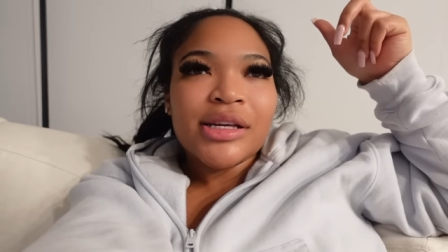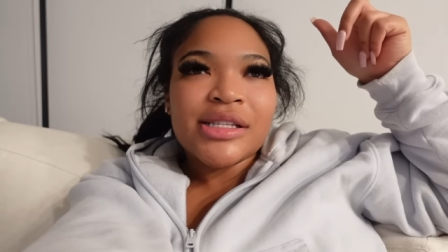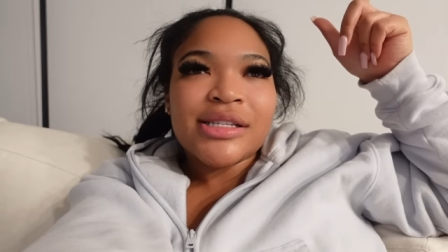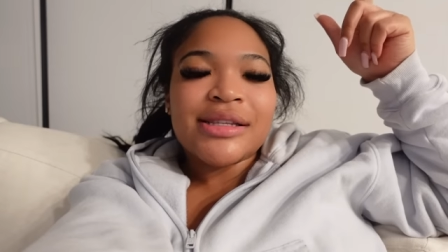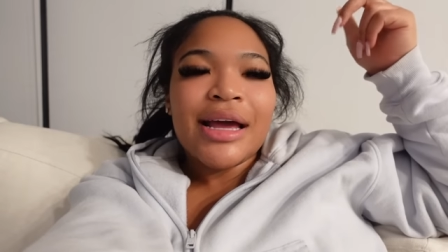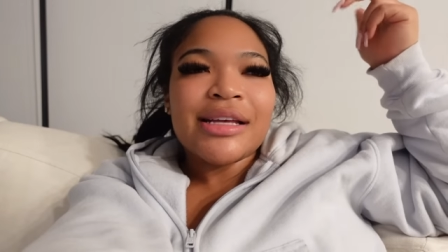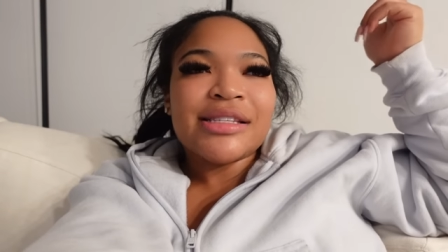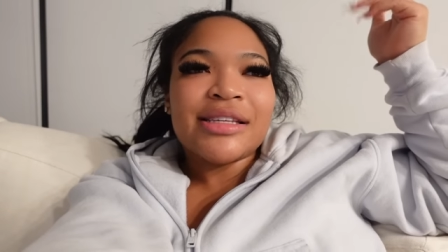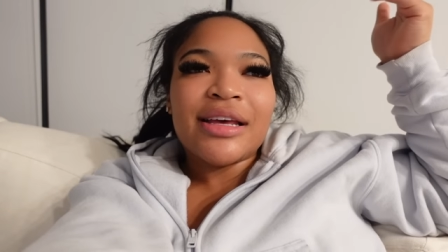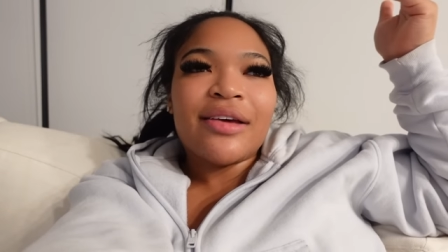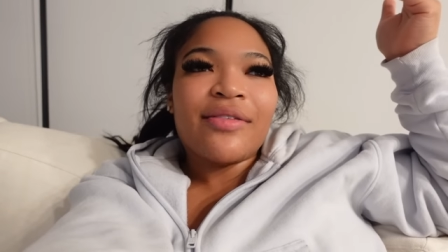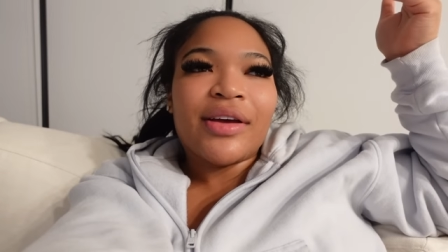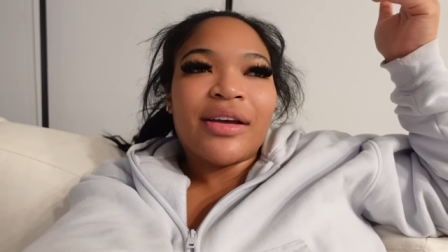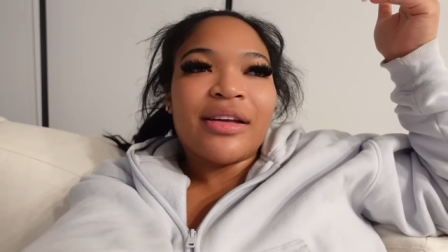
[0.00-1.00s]
It's
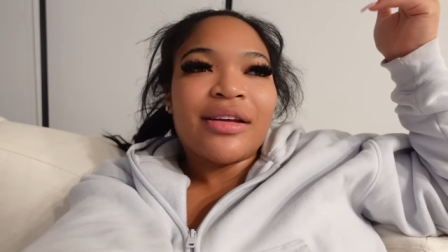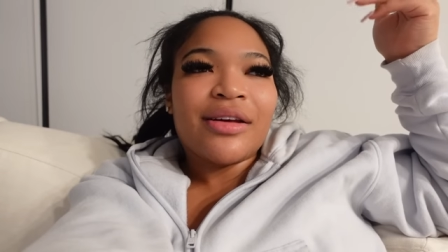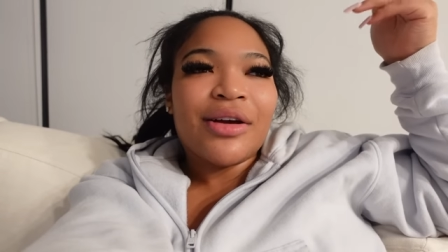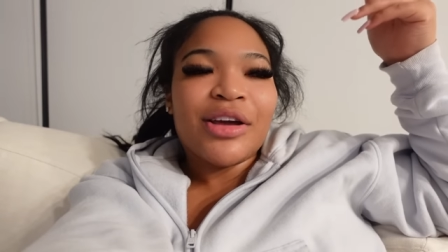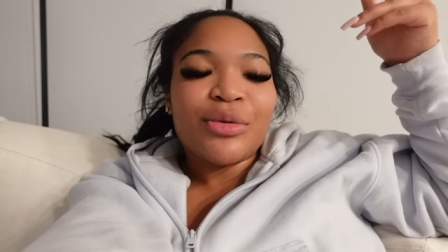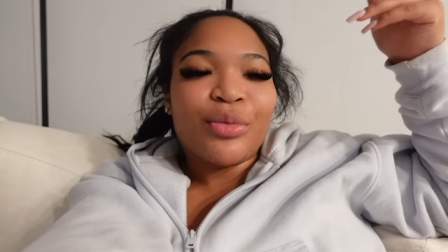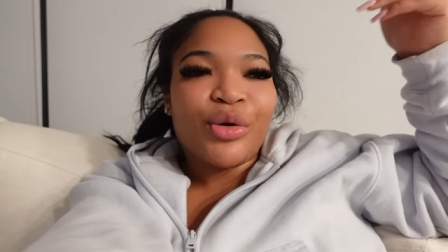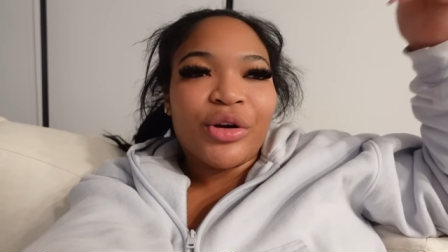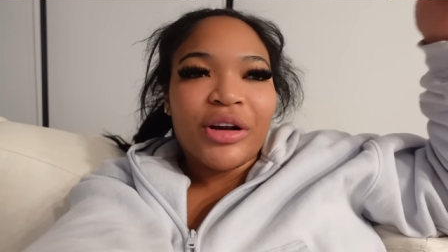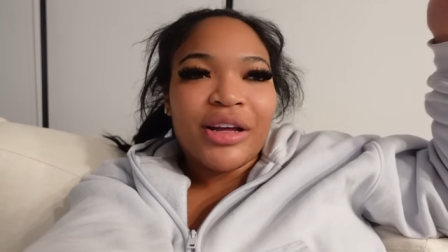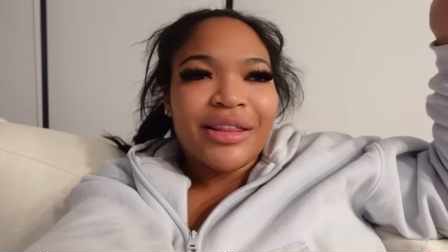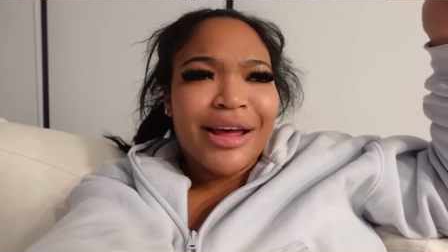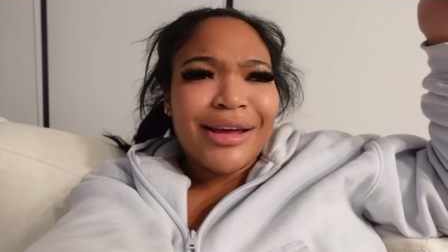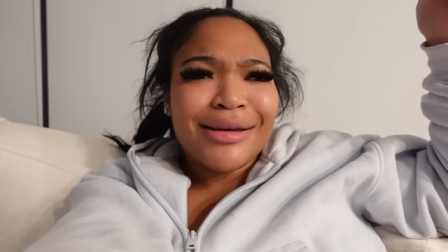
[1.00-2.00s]
Thanksgiving in the
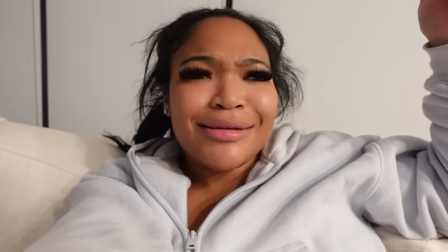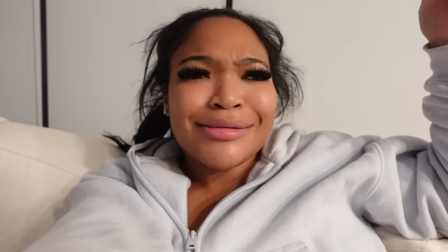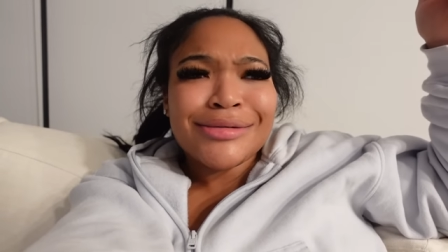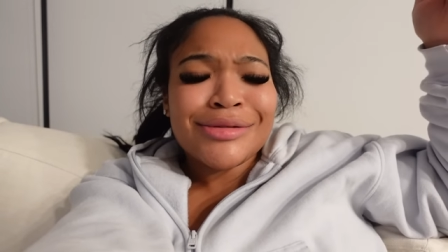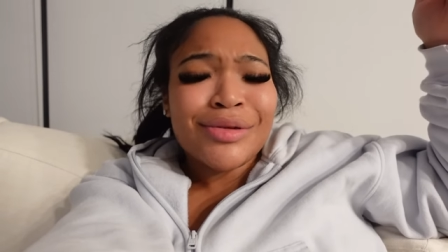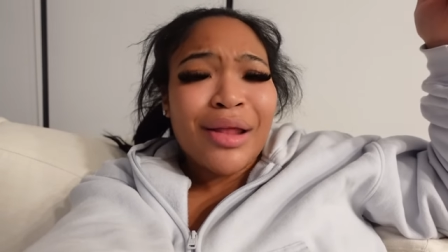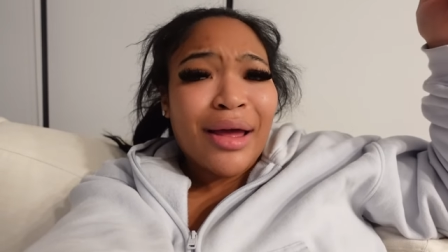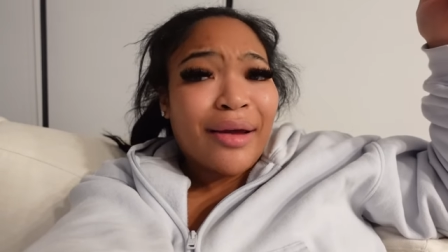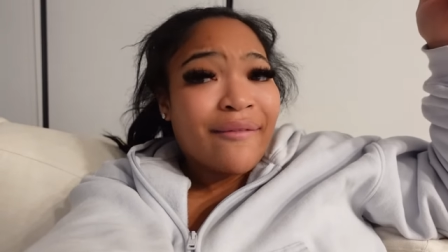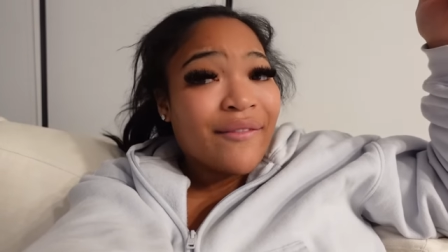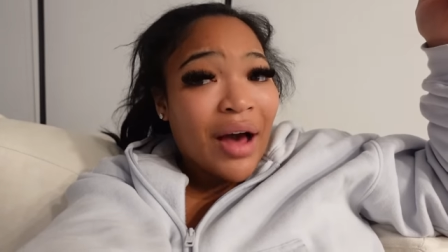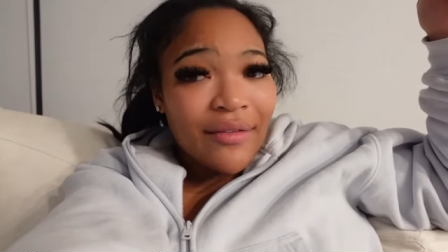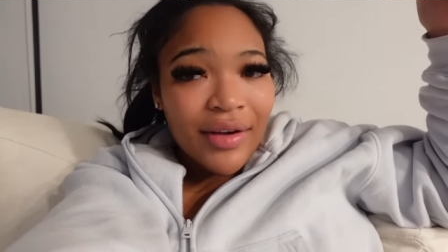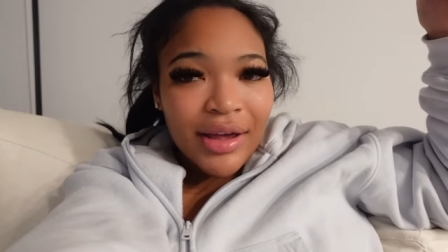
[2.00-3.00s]
morning, like it's like
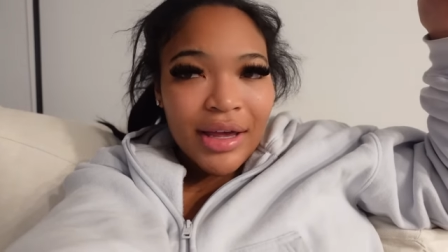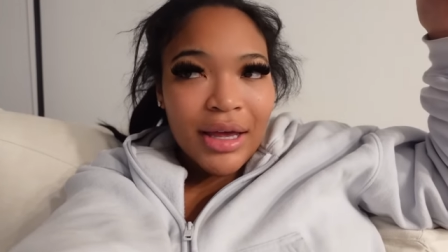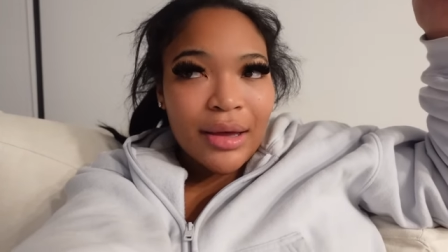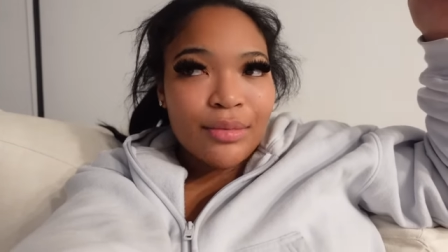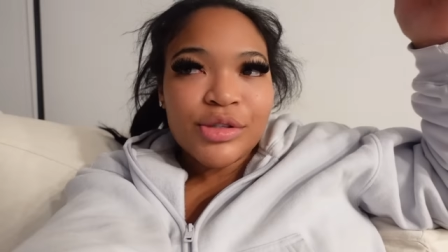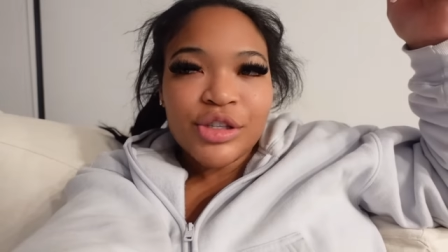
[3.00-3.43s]
5 a.m.